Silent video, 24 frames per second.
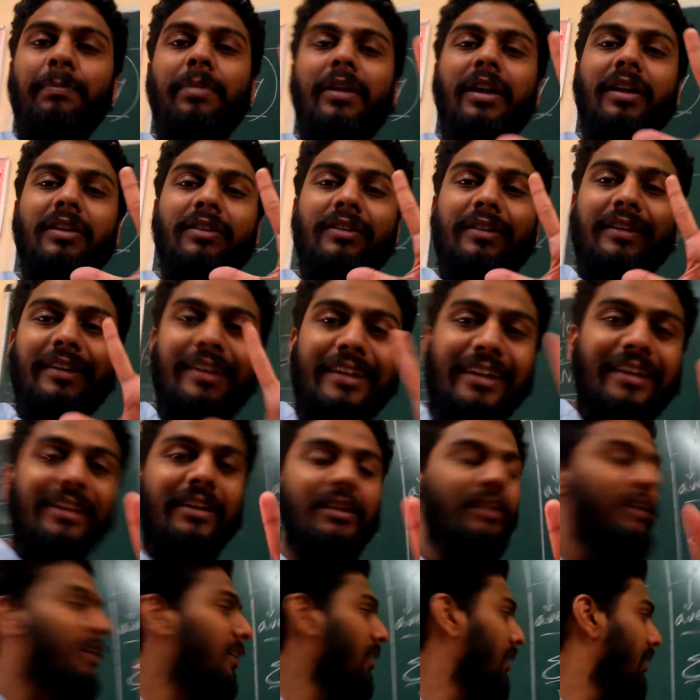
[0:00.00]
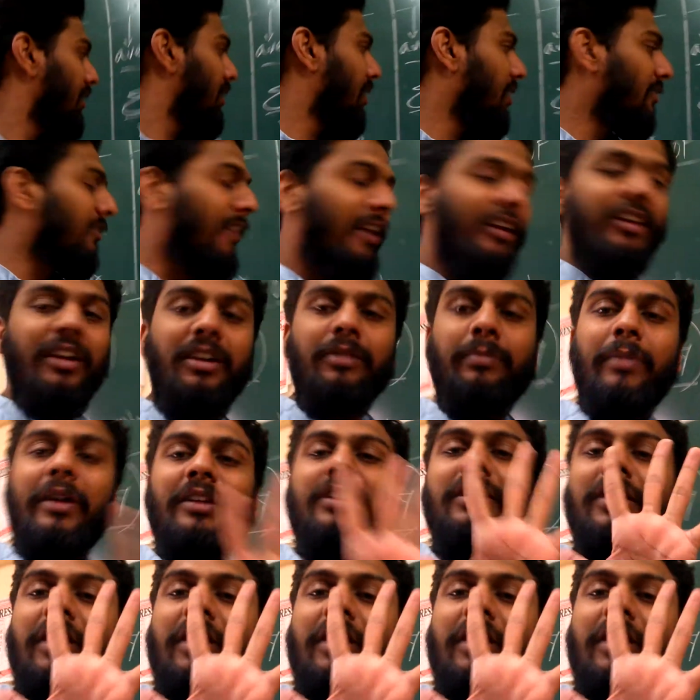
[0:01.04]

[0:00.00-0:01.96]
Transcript: plus E divided by the